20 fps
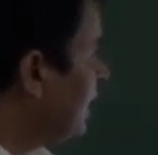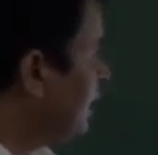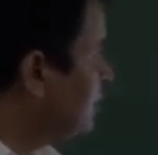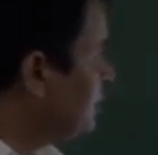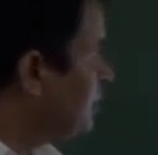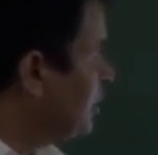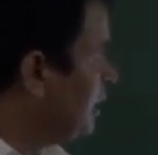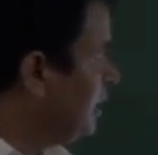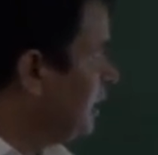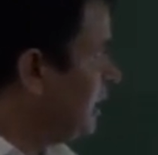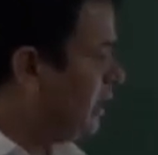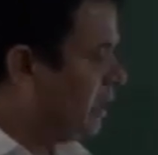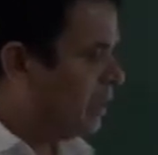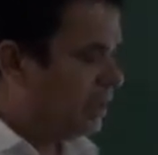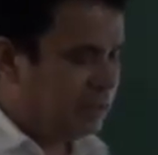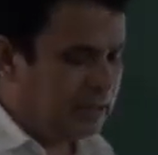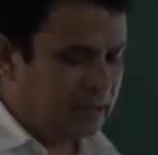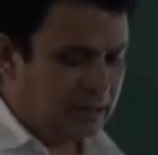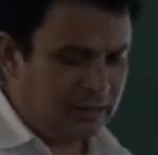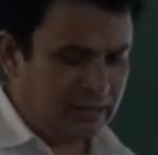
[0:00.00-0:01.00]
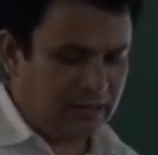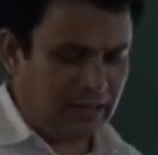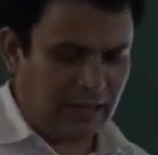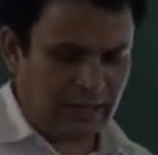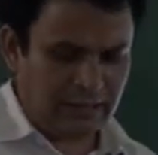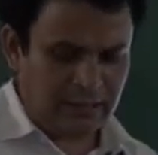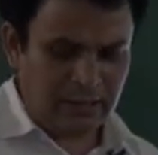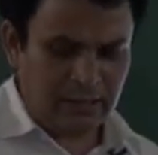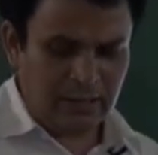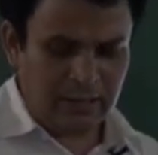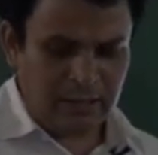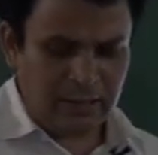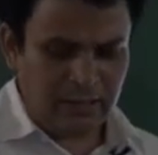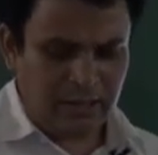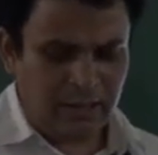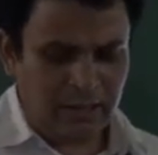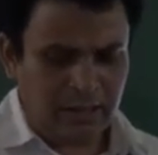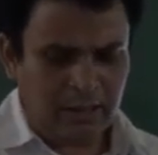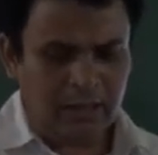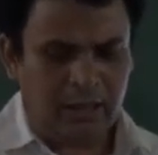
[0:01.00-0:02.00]
we are considering
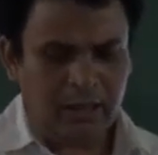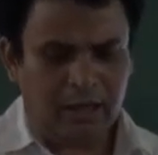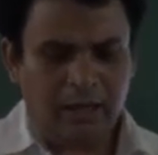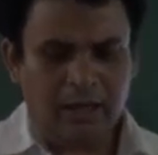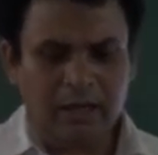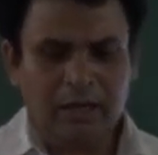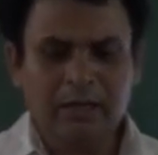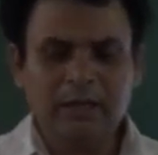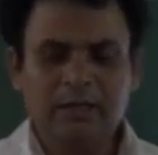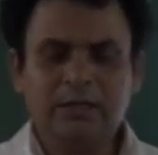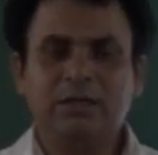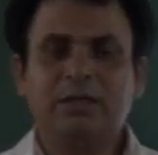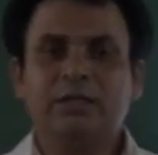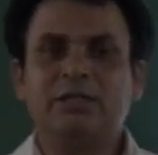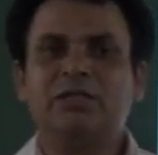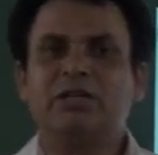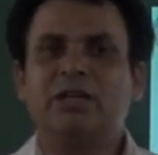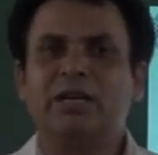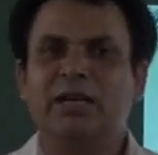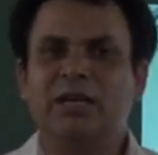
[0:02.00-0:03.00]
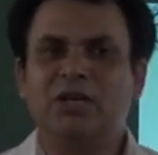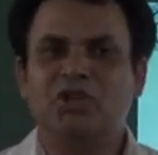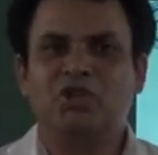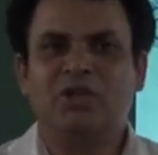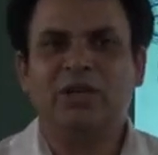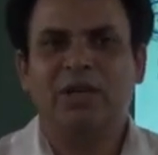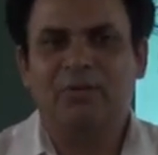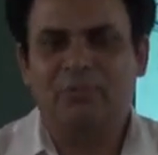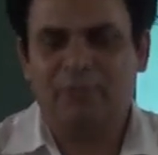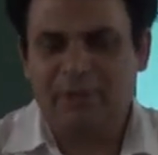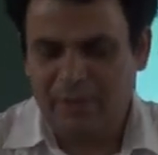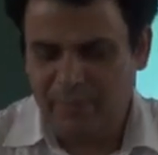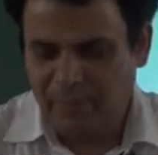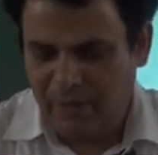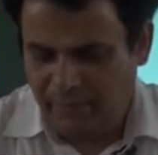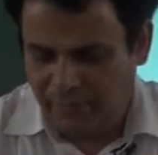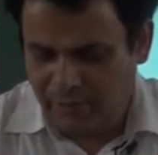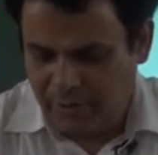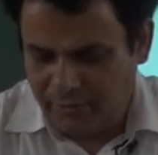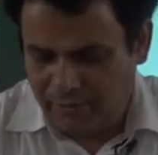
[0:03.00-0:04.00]
that Earth is inertial
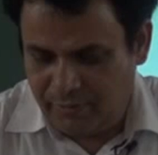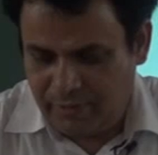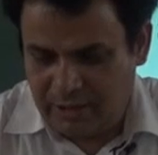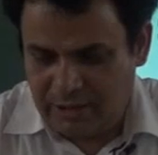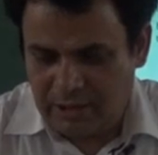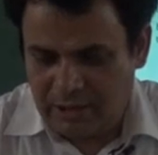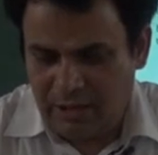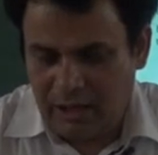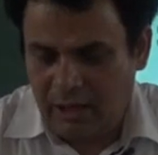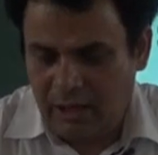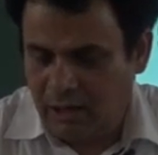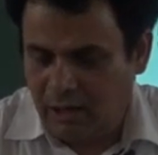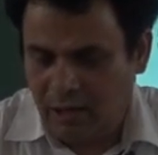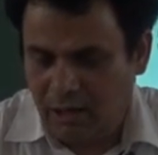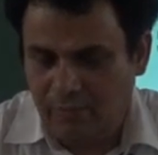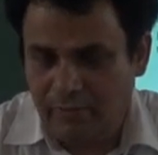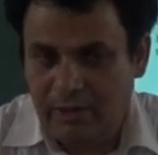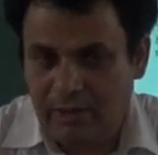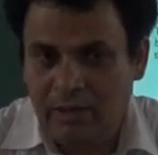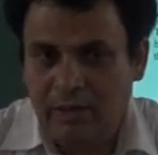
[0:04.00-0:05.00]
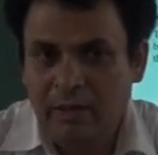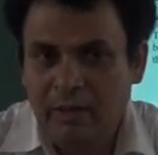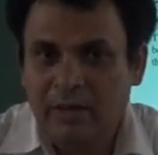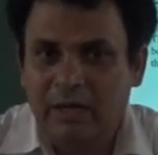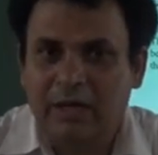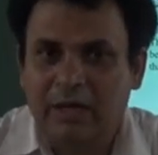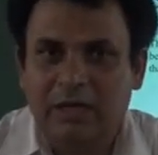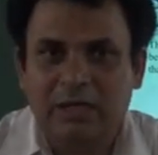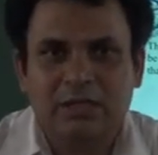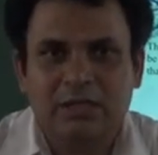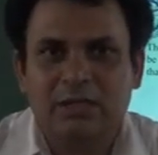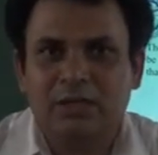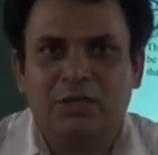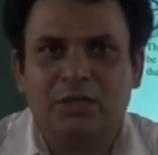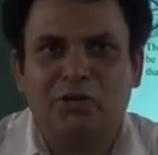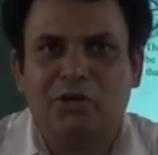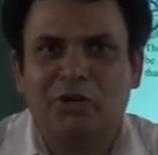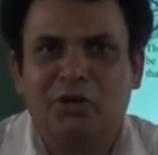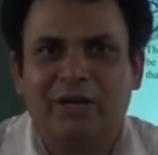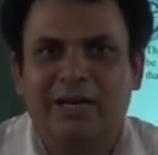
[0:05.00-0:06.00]
frame of reference. However,
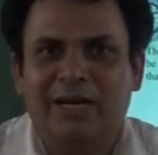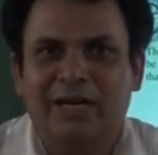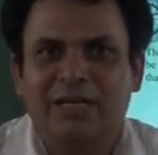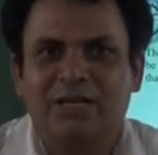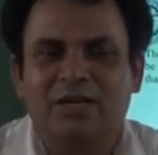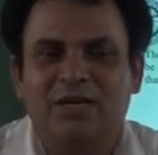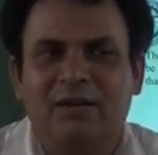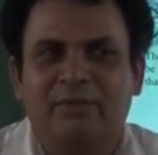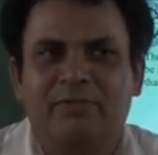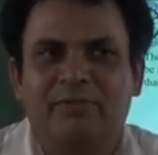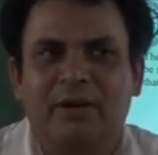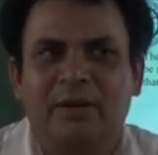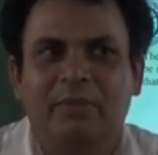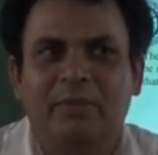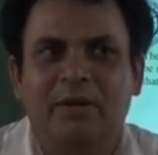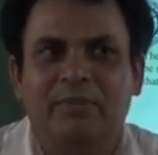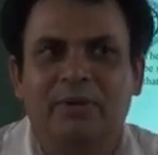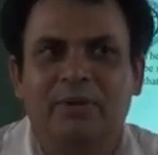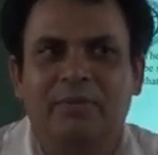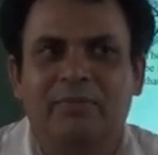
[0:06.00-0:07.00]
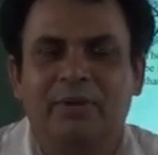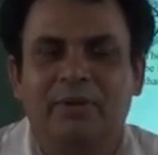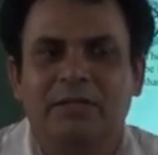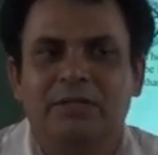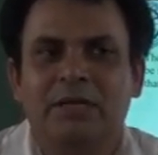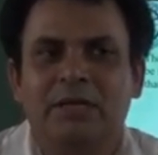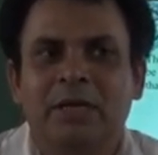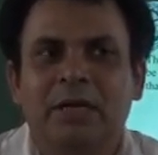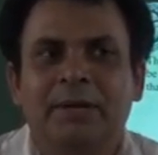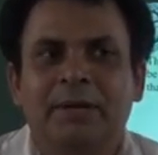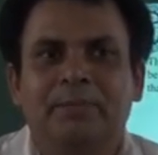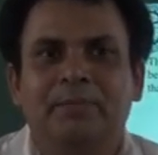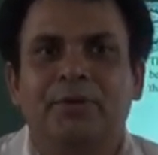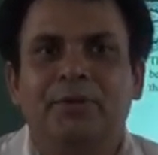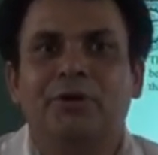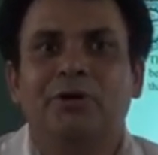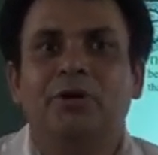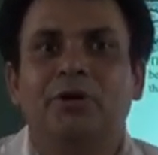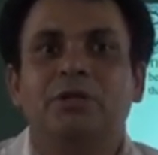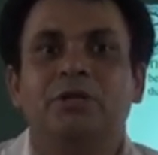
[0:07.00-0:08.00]
Earth is not inertial frame of reference
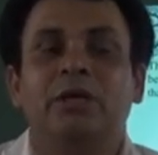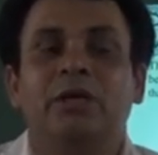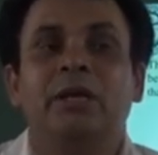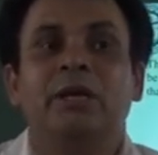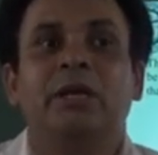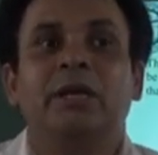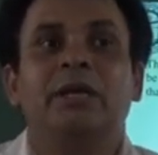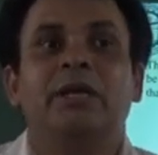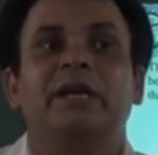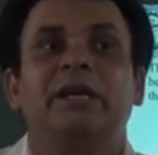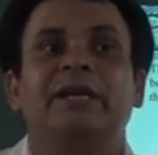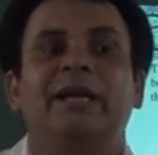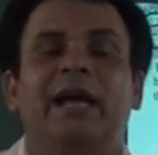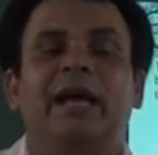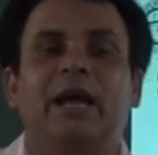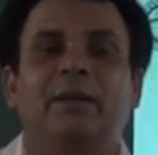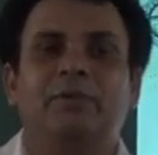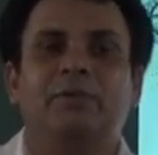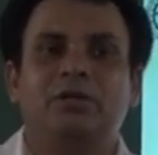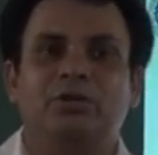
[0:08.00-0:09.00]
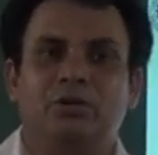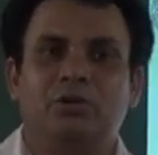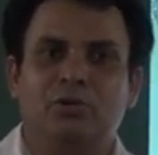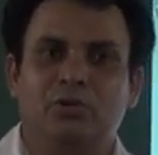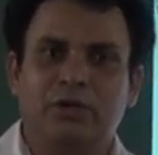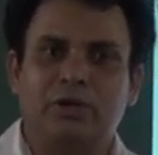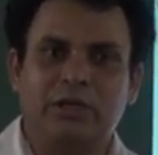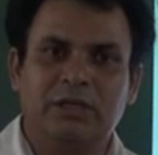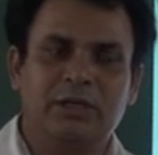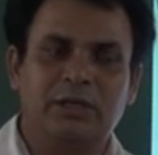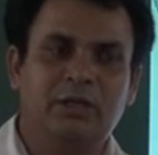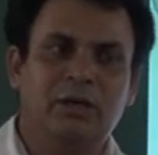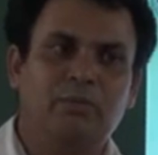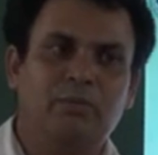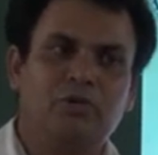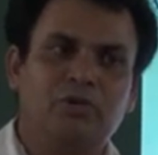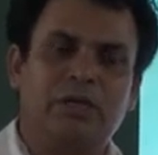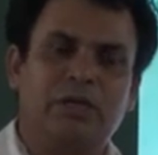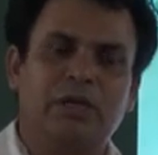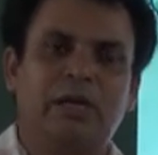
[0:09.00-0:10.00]
because it have its
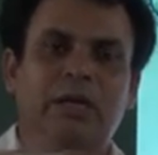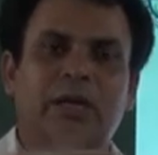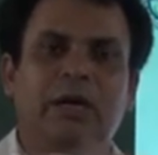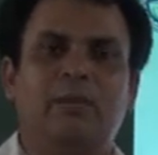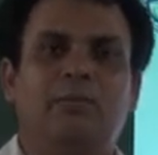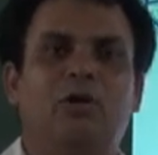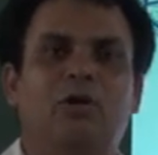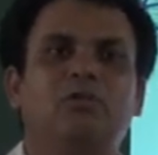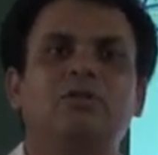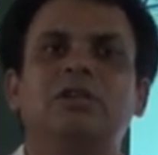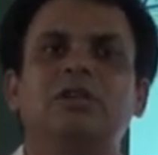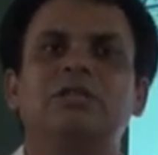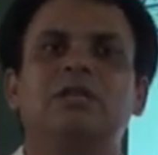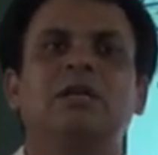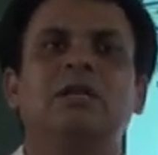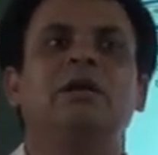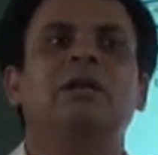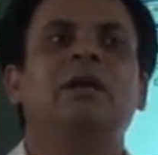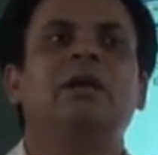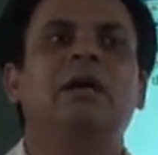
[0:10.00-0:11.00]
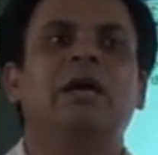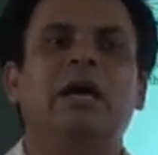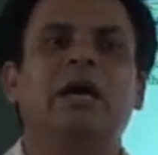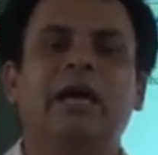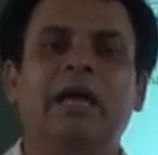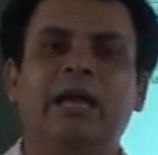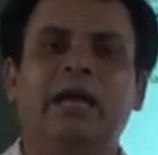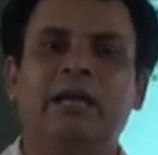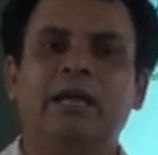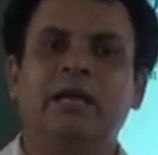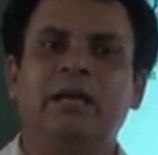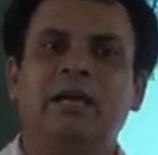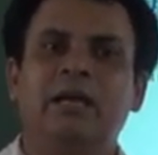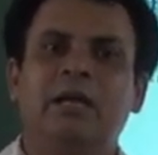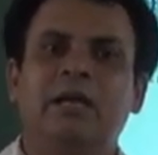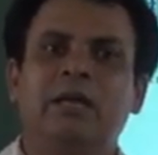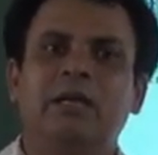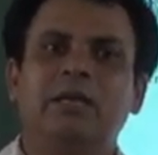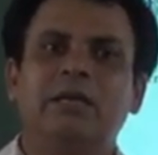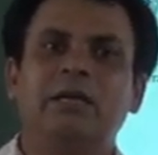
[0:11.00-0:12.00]
rotational motion about the sun
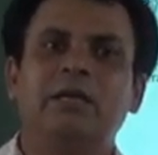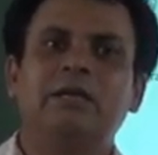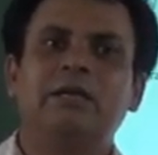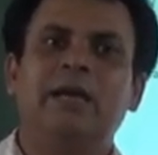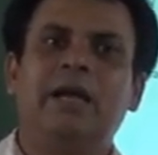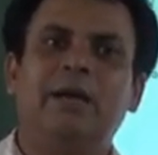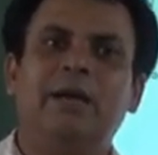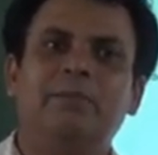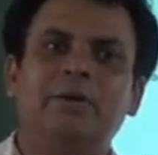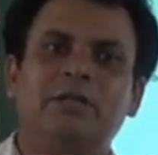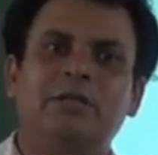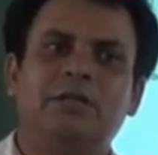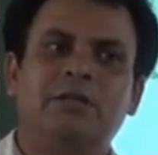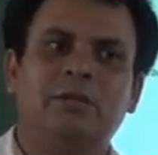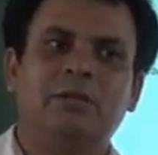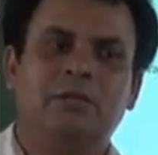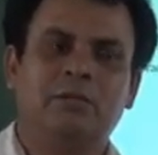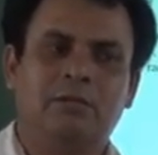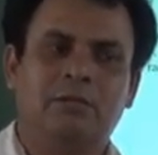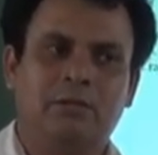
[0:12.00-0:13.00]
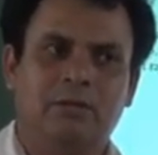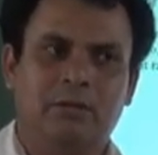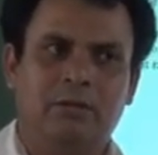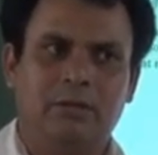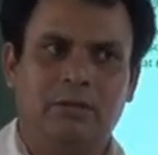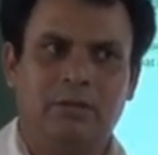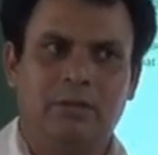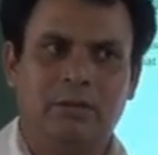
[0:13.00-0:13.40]
and it have its